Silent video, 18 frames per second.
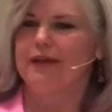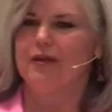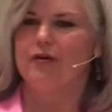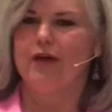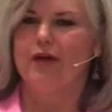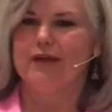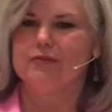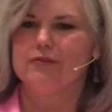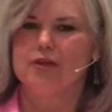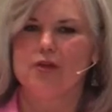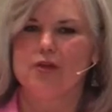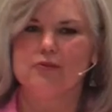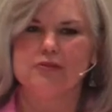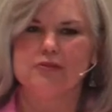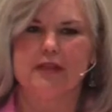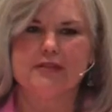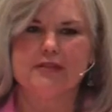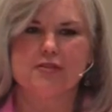I go, I don't know,
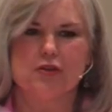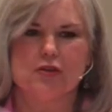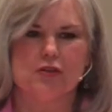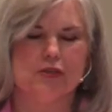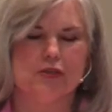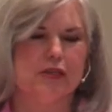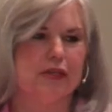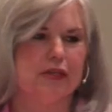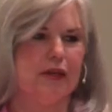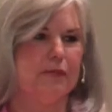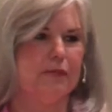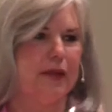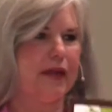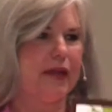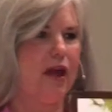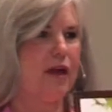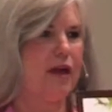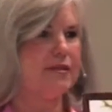till I start looking at
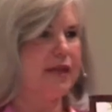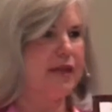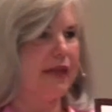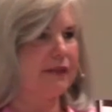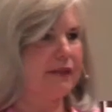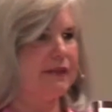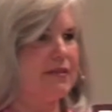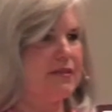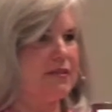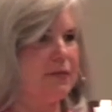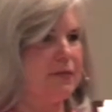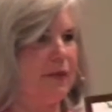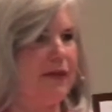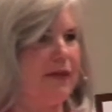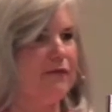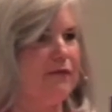my contact list in my